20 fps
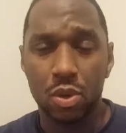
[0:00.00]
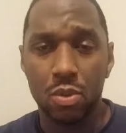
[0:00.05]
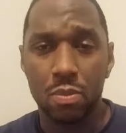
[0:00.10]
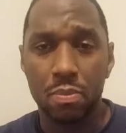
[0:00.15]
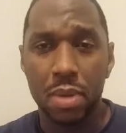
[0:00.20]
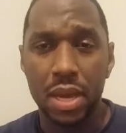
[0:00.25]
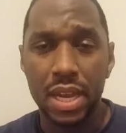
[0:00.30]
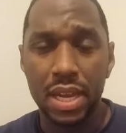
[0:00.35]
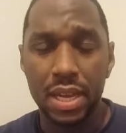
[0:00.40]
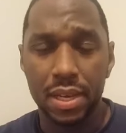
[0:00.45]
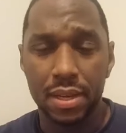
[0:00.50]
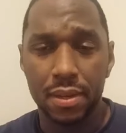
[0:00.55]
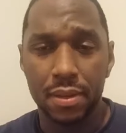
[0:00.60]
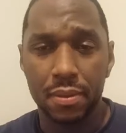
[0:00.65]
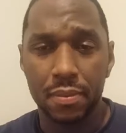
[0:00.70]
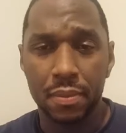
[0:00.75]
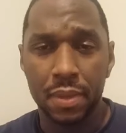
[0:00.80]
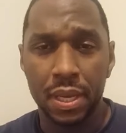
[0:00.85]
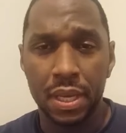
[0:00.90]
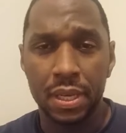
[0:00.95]
to obey
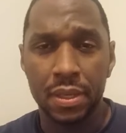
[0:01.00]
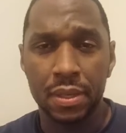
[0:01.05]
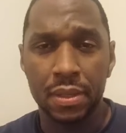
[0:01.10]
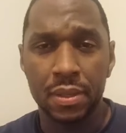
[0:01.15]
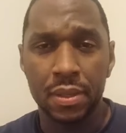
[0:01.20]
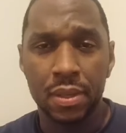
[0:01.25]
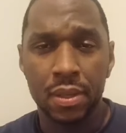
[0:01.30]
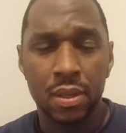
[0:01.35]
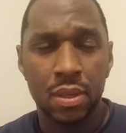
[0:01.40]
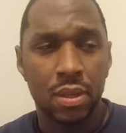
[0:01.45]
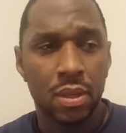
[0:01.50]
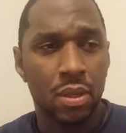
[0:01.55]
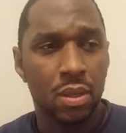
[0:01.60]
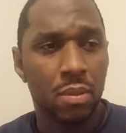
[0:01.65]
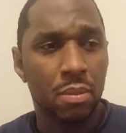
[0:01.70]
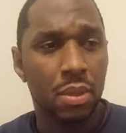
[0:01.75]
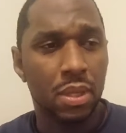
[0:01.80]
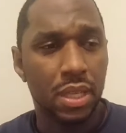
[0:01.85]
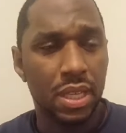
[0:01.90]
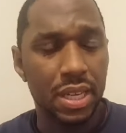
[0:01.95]
him and
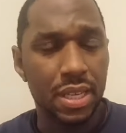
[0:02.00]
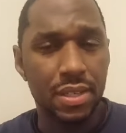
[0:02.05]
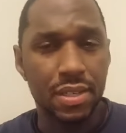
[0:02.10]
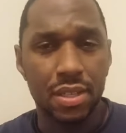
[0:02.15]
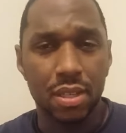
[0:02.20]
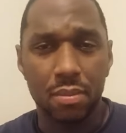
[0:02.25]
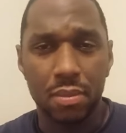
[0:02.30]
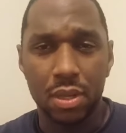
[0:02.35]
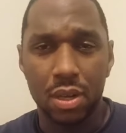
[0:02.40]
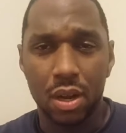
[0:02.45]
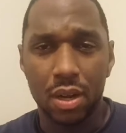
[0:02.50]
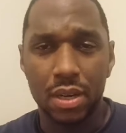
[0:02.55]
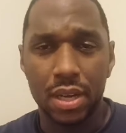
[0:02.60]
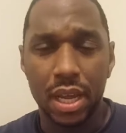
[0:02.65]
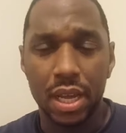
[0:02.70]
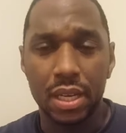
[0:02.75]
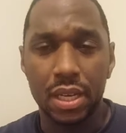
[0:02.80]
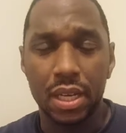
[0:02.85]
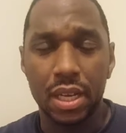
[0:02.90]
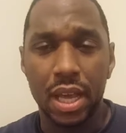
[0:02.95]
please him in our
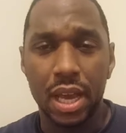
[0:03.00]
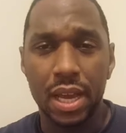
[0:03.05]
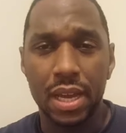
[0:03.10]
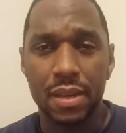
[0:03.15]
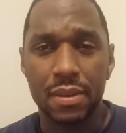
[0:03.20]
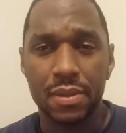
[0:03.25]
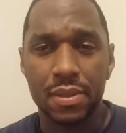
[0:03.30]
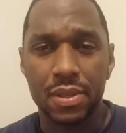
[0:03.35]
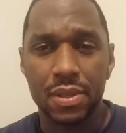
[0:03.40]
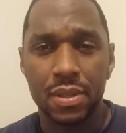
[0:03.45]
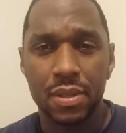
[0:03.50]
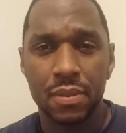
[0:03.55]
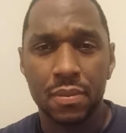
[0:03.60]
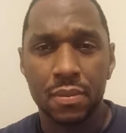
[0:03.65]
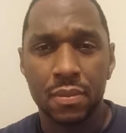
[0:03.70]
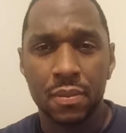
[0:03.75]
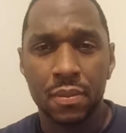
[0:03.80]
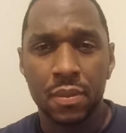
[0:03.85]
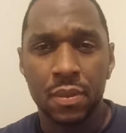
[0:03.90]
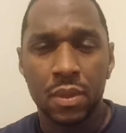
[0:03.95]
daily lives.
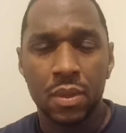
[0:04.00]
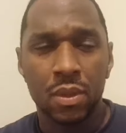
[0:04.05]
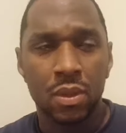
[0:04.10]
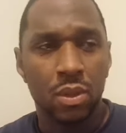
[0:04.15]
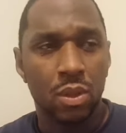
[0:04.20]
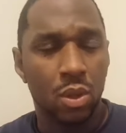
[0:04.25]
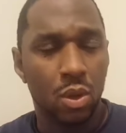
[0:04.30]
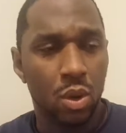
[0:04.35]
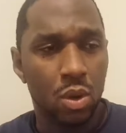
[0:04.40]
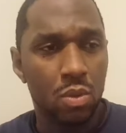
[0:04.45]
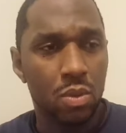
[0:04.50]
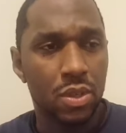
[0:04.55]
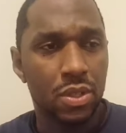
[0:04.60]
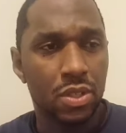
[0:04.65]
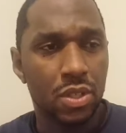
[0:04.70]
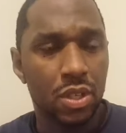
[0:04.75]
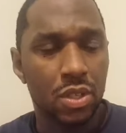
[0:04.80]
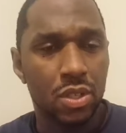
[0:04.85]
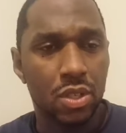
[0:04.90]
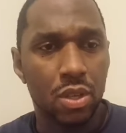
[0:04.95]
The Lord
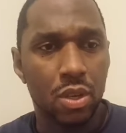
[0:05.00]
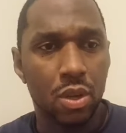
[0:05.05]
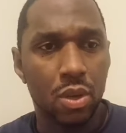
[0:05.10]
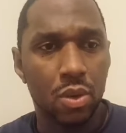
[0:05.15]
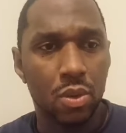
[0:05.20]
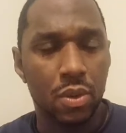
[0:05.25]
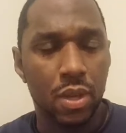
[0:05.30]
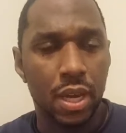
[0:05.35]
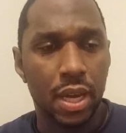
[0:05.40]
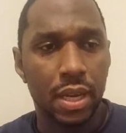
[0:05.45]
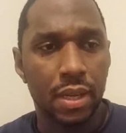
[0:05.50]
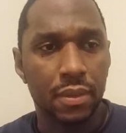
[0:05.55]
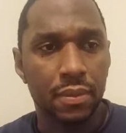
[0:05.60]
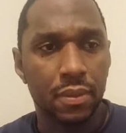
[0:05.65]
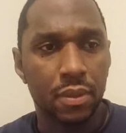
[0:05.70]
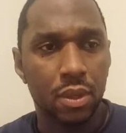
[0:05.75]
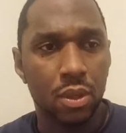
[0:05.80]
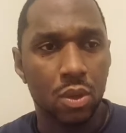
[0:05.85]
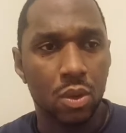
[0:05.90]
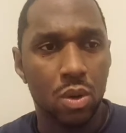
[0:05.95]
wants us to know that.
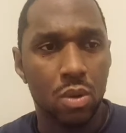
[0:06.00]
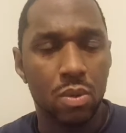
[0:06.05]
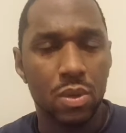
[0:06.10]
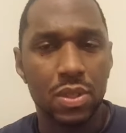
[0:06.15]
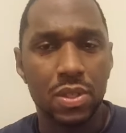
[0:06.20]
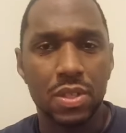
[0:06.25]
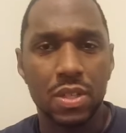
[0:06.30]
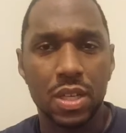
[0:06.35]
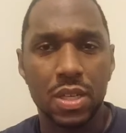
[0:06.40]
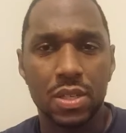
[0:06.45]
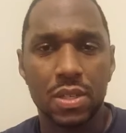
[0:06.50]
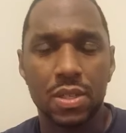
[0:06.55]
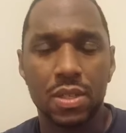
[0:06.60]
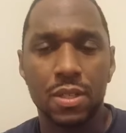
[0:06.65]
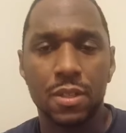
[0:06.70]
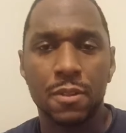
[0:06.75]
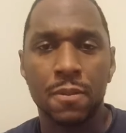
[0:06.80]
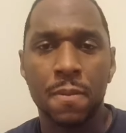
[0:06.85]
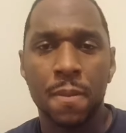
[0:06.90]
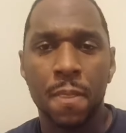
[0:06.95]
The Lord wants us